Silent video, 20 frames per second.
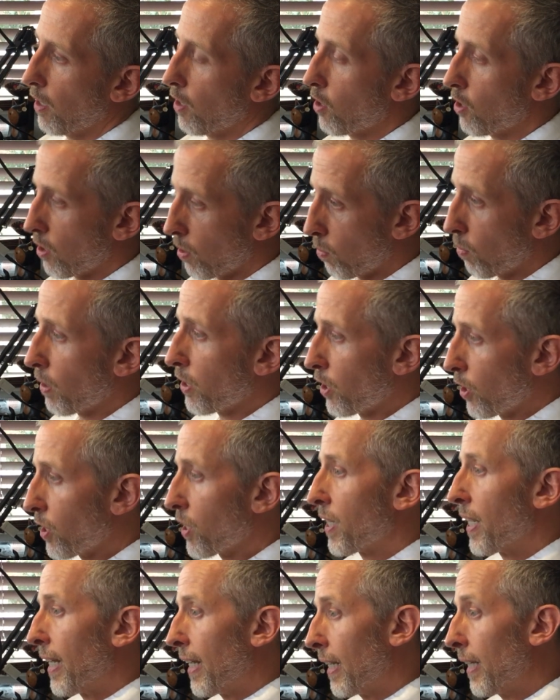So what you're
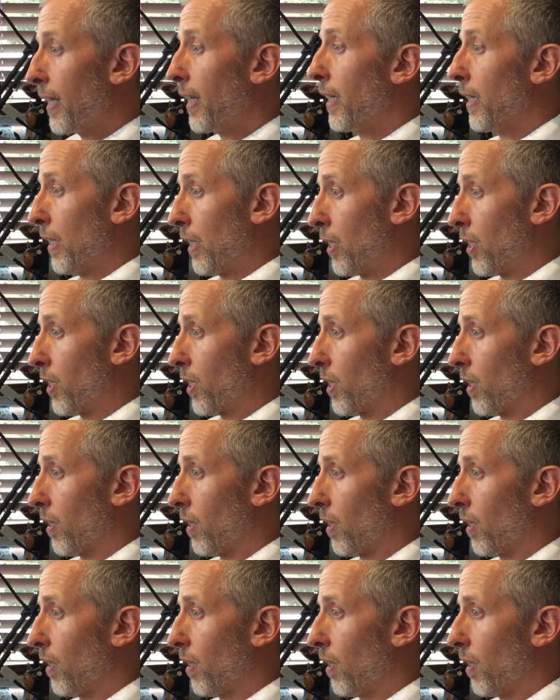saying is,
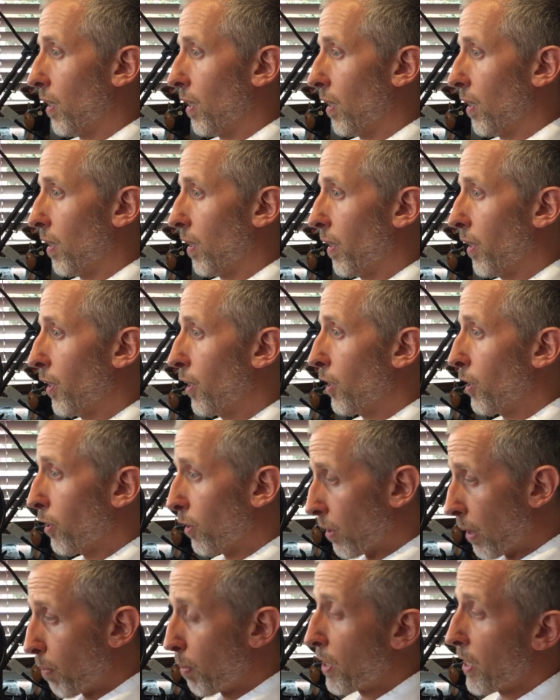
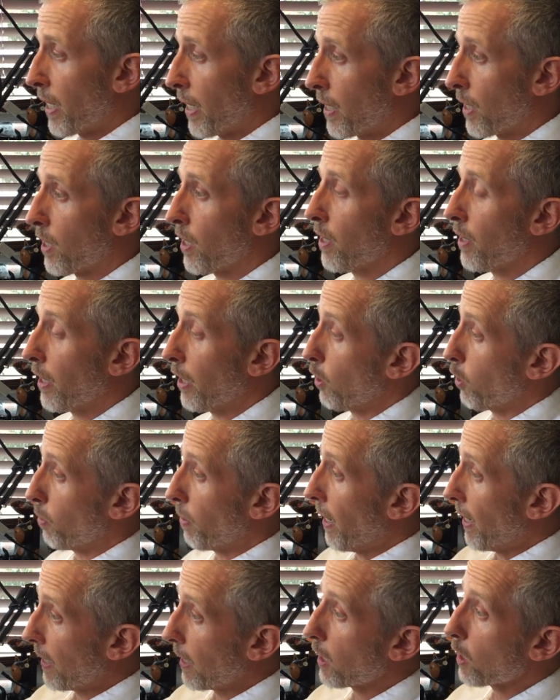you're upset that you had